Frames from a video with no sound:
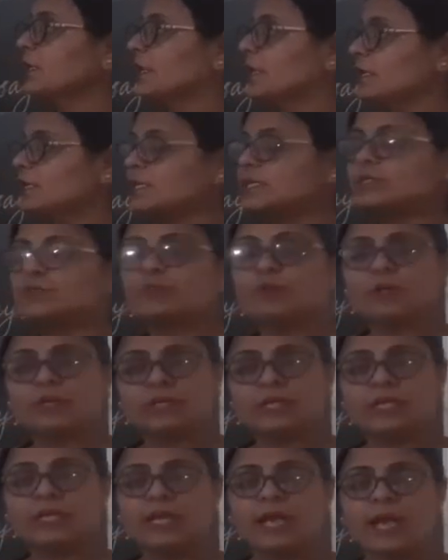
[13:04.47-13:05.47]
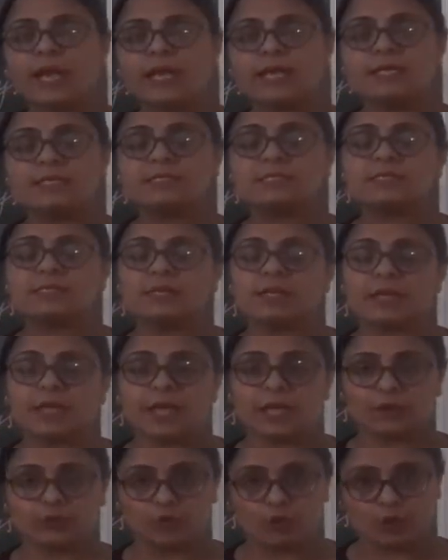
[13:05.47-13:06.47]
it is working as
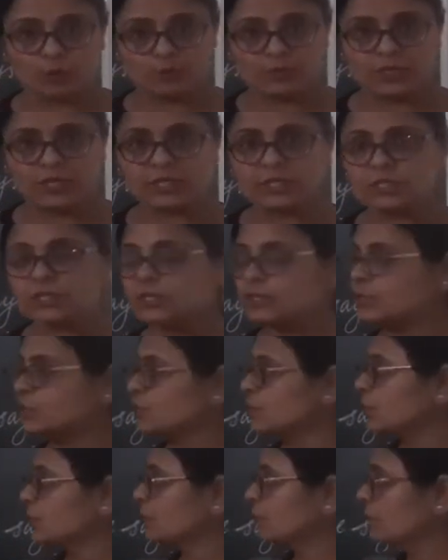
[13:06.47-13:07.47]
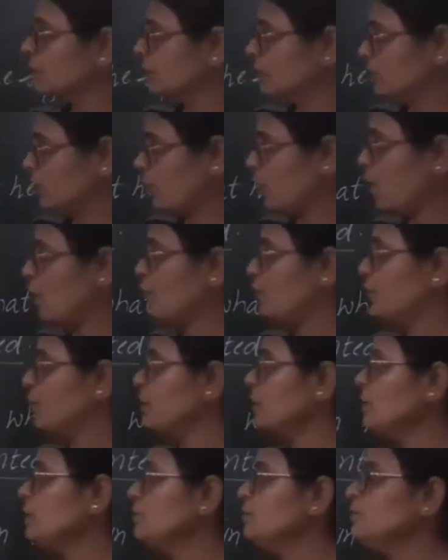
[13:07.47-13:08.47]
an object of
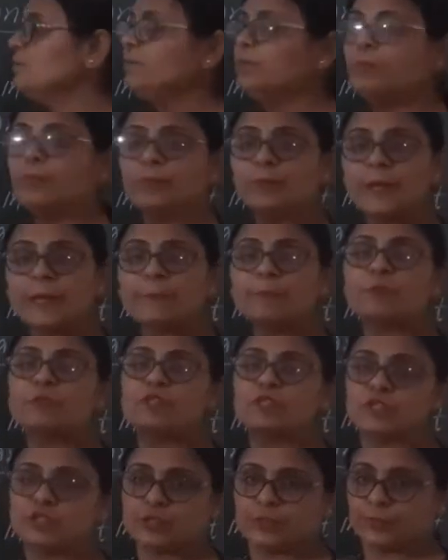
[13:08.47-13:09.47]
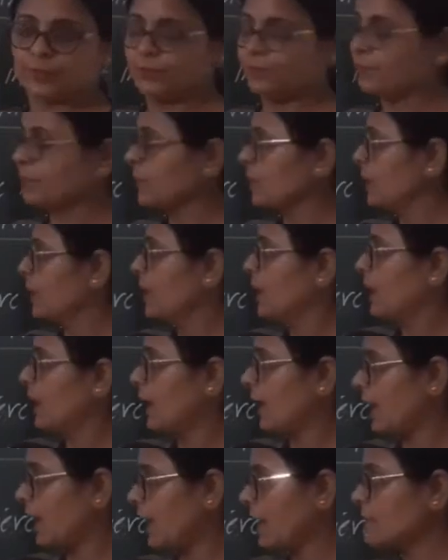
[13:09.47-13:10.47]
a preposition.
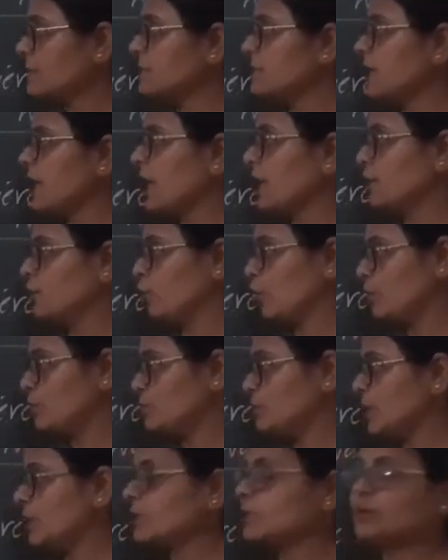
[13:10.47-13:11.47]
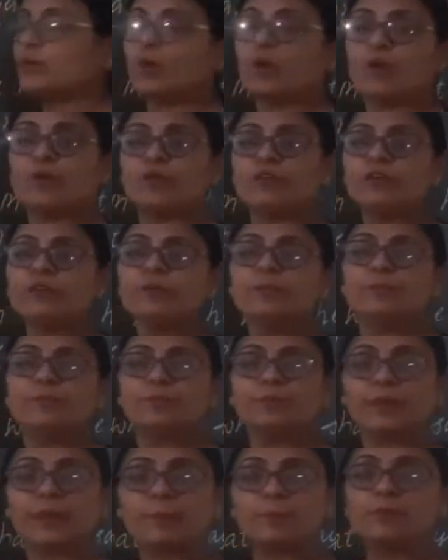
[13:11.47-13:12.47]
As an object of a
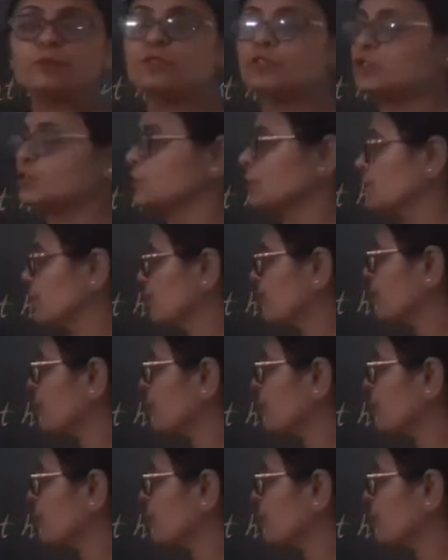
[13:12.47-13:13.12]
preposition.